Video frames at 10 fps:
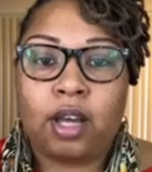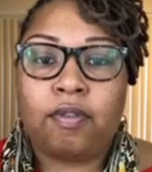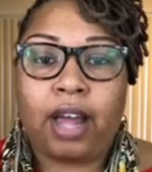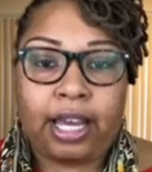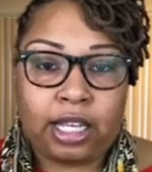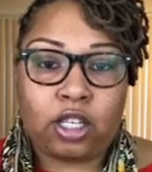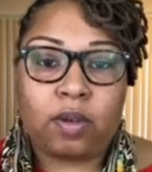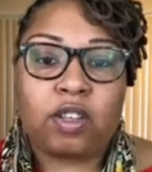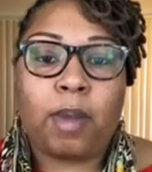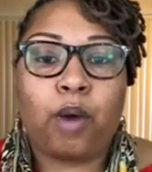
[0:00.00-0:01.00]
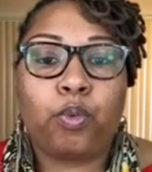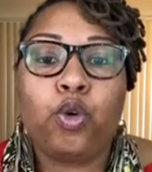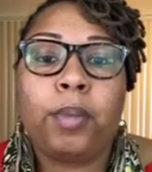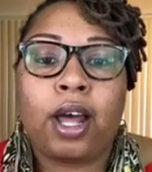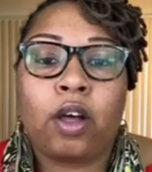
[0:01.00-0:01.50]
of my
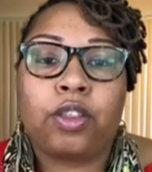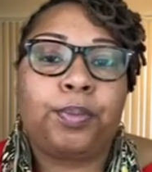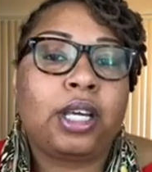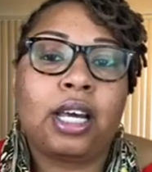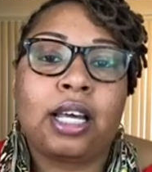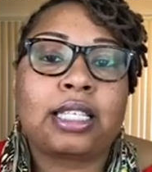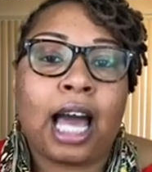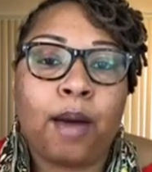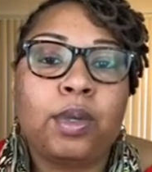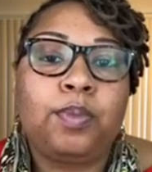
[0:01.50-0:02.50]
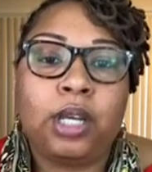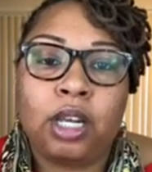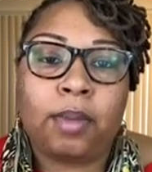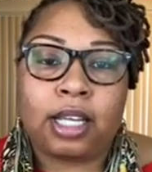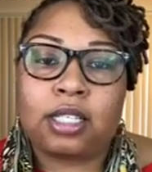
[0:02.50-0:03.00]
womb health, because I was
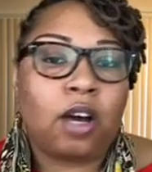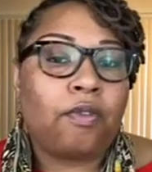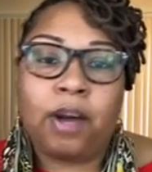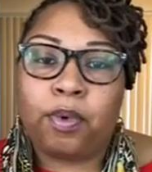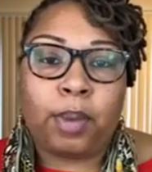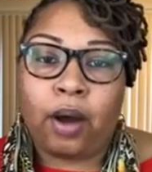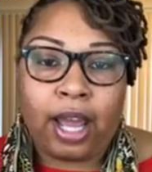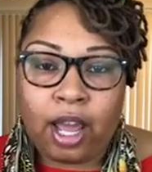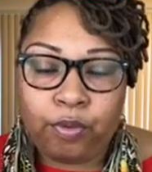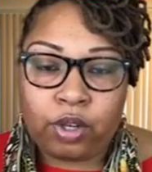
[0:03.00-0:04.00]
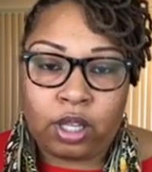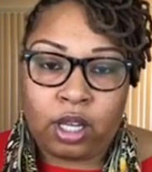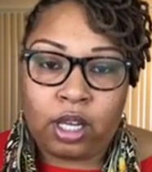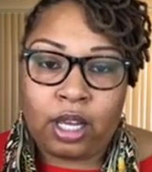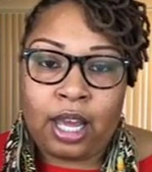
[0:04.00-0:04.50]
beating myself up about
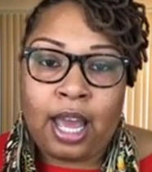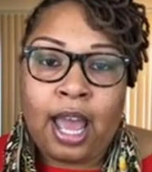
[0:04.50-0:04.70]
everything.